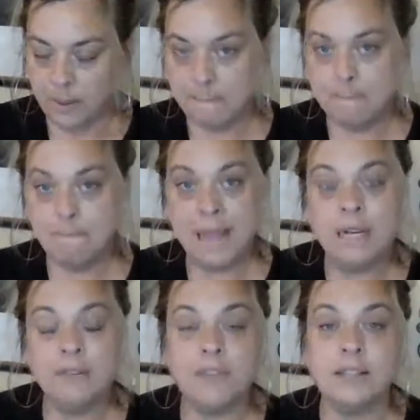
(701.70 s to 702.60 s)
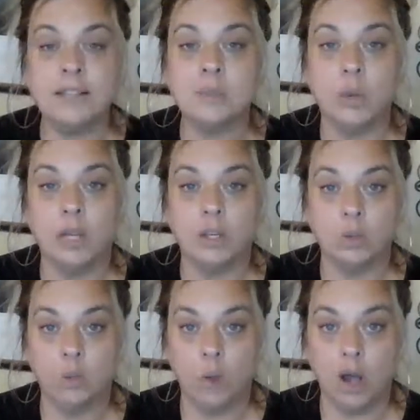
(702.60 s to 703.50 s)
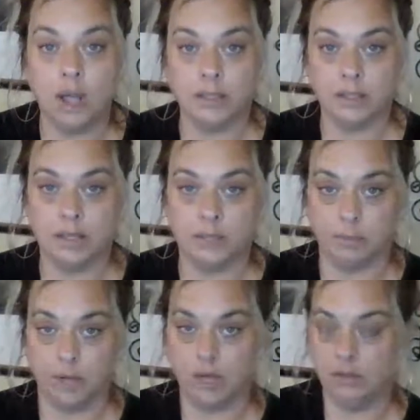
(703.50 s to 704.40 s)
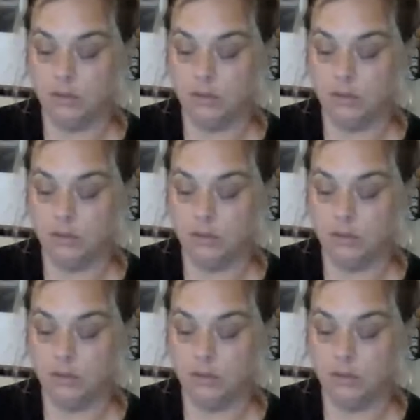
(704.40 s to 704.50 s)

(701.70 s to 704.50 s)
Manifest what you want, Libra.